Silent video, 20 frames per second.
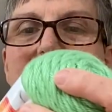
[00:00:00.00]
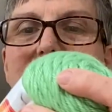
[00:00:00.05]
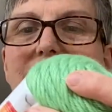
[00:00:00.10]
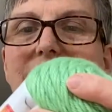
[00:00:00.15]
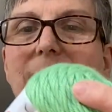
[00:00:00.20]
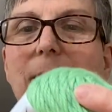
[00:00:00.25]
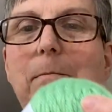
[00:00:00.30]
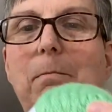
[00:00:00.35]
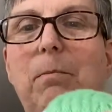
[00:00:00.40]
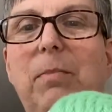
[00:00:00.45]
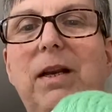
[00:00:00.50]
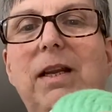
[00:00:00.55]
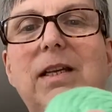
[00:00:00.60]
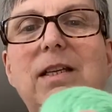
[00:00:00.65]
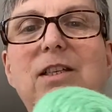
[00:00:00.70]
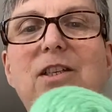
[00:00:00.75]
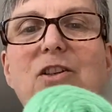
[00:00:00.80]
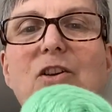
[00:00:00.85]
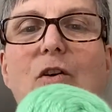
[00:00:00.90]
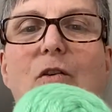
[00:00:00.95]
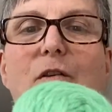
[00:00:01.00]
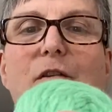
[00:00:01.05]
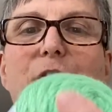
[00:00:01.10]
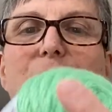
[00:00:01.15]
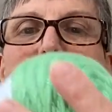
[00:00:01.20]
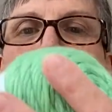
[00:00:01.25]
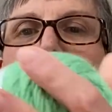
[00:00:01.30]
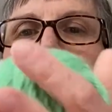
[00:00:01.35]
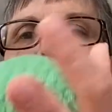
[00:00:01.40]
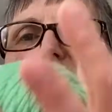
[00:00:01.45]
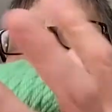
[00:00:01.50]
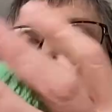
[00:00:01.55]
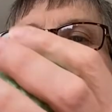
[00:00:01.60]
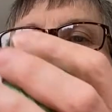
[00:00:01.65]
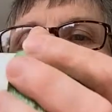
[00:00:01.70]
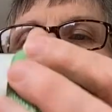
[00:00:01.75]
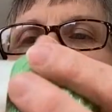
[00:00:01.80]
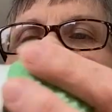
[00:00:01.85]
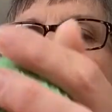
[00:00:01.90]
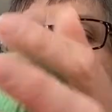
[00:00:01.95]
Simply Soft.
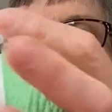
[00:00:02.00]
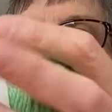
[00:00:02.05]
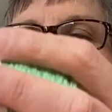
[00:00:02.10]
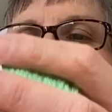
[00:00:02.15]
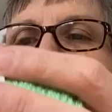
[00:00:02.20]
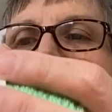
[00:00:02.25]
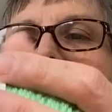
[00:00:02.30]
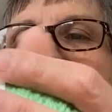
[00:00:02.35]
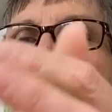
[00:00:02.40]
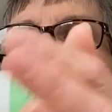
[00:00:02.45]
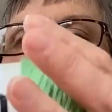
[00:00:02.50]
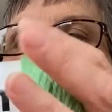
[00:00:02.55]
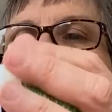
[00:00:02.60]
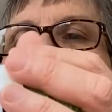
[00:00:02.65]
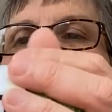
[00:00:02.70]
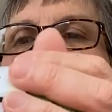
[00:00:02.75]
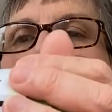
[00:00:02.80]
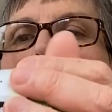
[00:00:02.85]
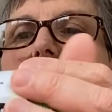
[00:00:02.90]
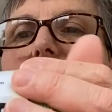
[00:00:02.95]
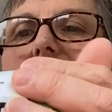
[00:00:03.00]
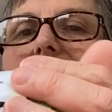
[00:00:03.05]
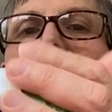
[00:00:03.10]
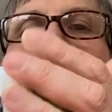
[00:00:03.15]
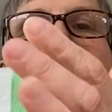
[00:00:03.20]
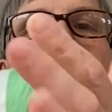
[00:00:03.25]
And